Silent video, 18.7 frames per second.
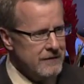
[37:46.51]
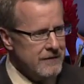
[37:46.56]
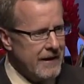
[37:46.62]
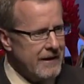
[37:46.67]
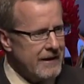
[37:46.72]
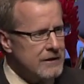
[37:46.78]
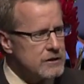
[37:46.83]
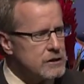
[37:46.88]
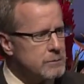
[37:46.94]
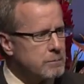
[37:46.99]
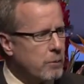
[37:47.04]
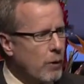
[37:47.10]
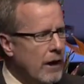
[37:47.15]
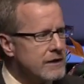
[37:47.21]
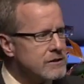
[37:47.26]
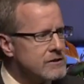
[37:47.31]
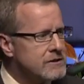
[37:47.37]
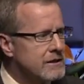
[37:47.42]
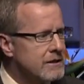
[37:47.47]
that
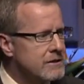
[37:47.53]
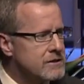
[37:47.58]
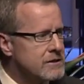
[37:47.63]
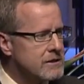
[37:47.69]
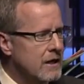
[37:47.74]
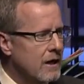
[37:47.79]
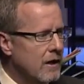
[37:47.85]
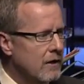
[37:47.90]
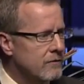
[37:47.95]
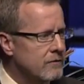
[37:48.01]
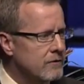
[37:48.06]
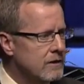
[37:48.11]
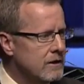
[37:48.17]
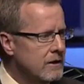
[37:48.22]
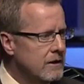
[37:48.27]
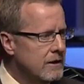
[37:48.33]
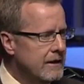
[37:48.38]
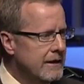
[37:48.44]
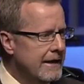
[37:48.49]
expressed itself
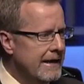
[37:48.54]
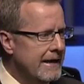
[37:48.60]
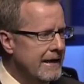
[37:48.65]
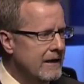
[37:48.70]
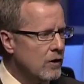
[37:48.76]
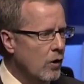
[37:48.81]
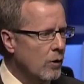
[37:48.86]
in